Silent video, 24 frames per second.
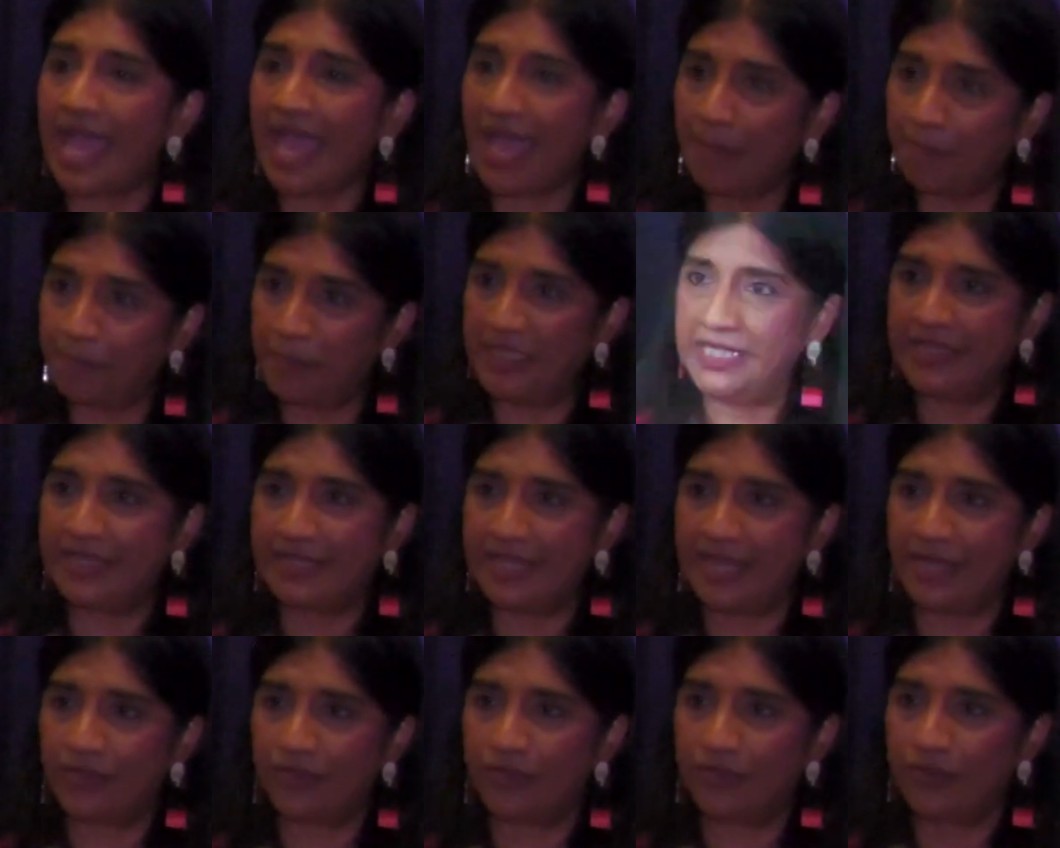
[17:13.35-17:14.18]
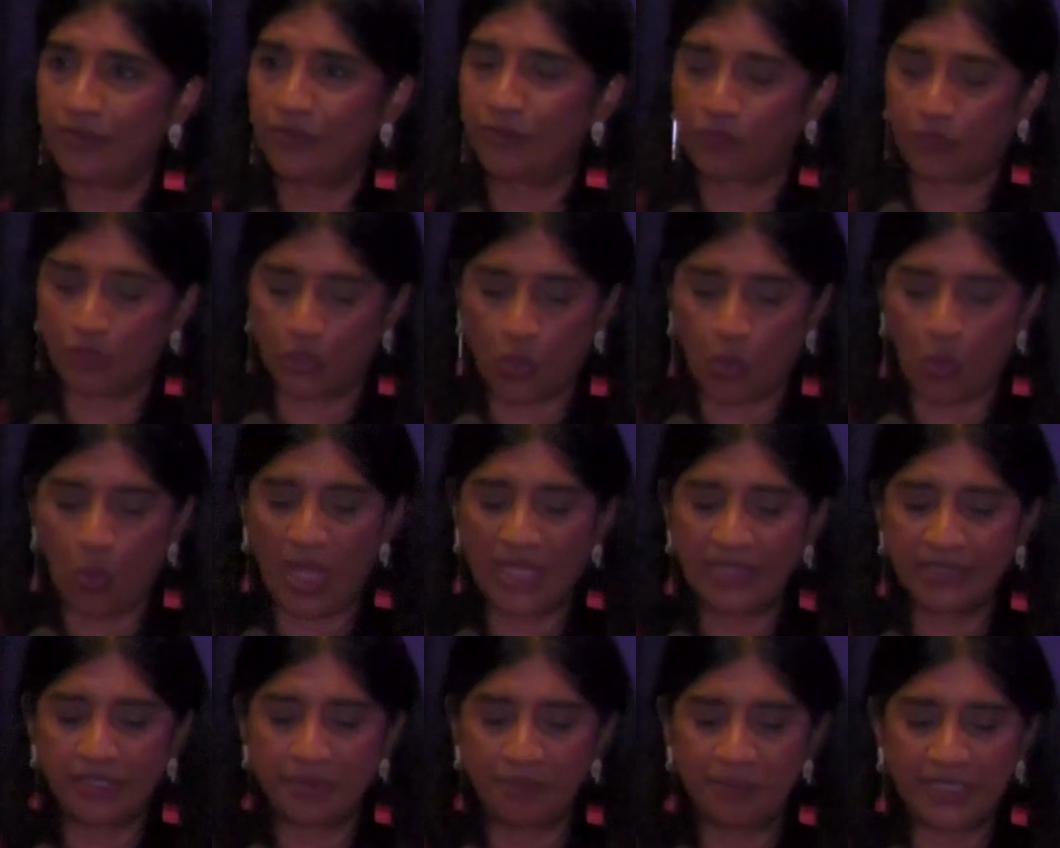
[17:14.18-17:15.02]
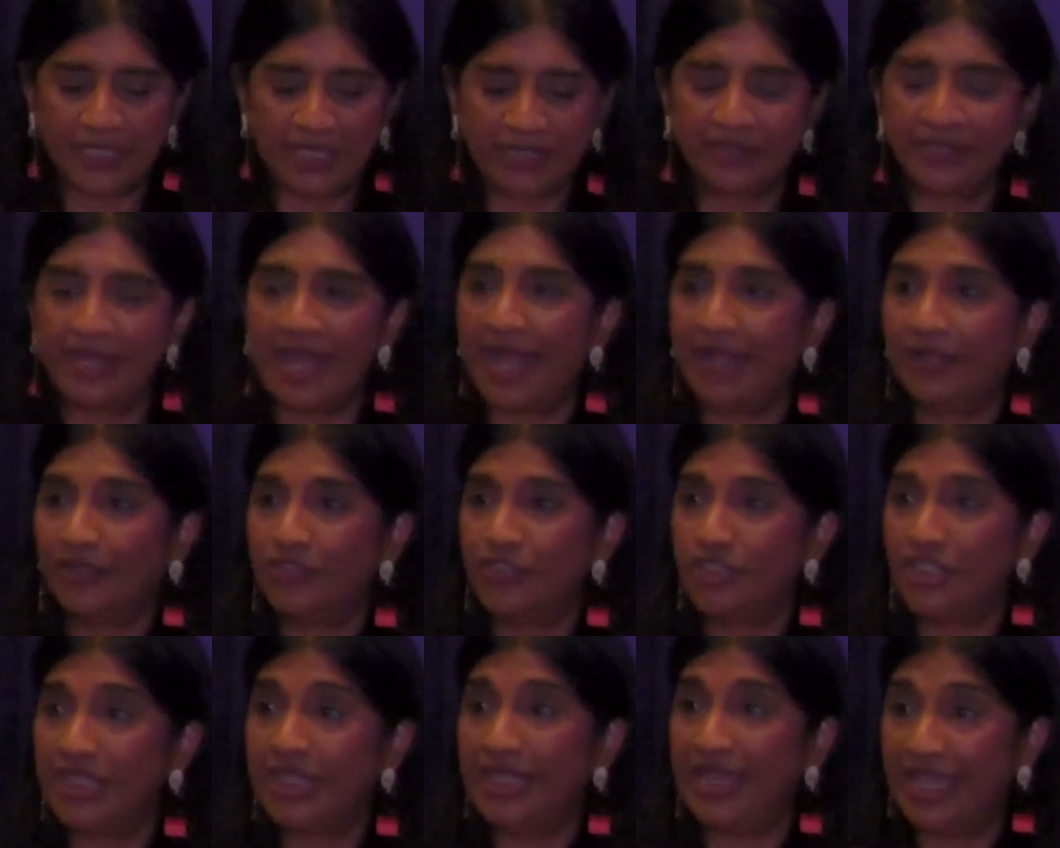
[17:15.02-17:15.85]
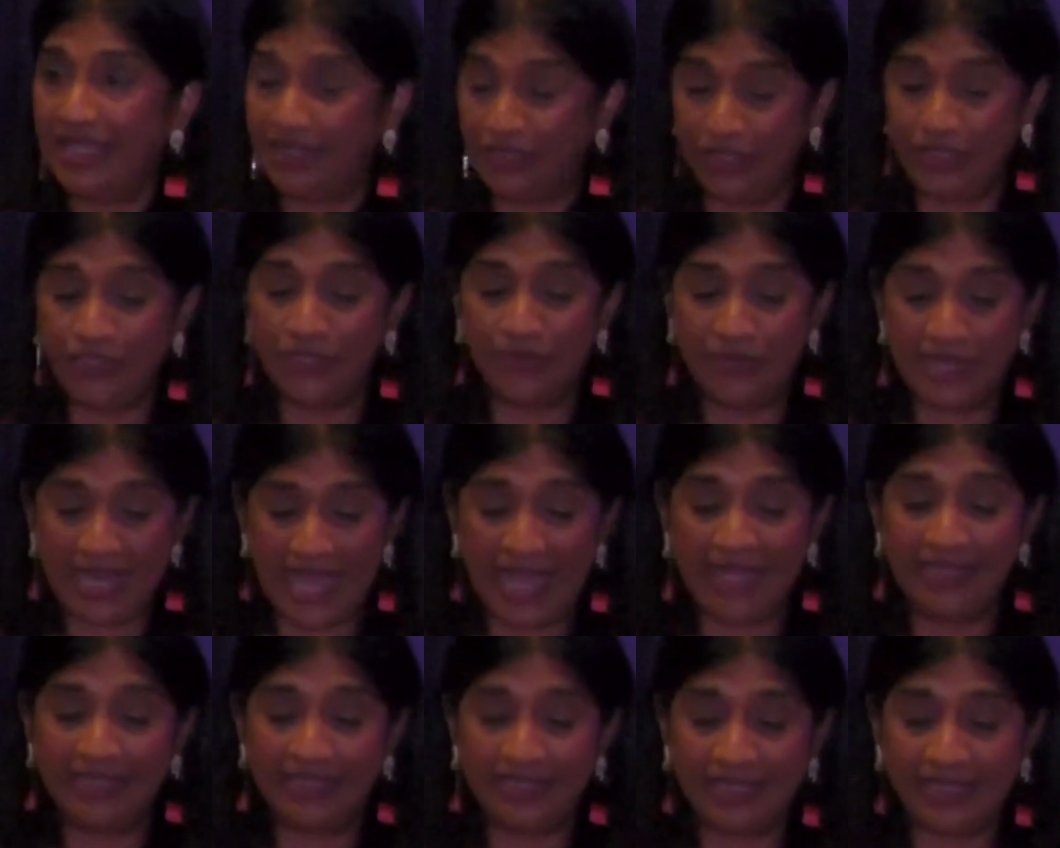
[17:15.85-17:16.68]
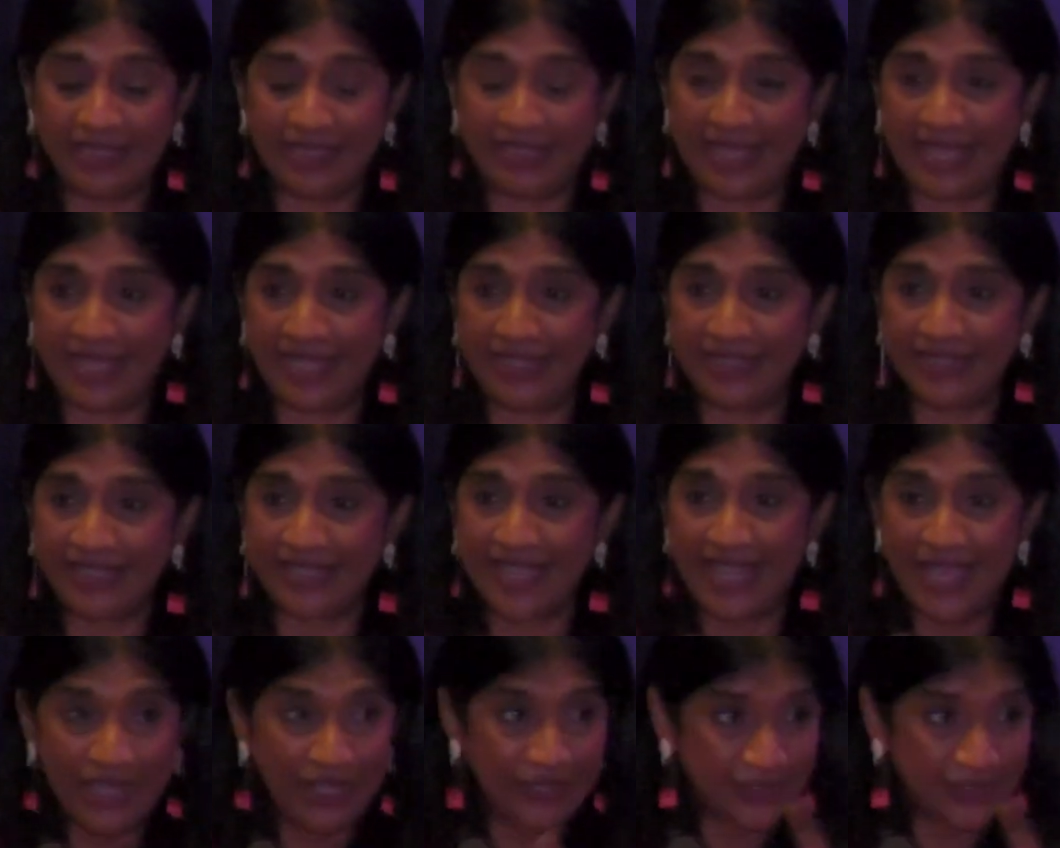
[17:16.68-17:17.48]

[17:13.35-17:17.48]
epicenter for quantum technology in the United States.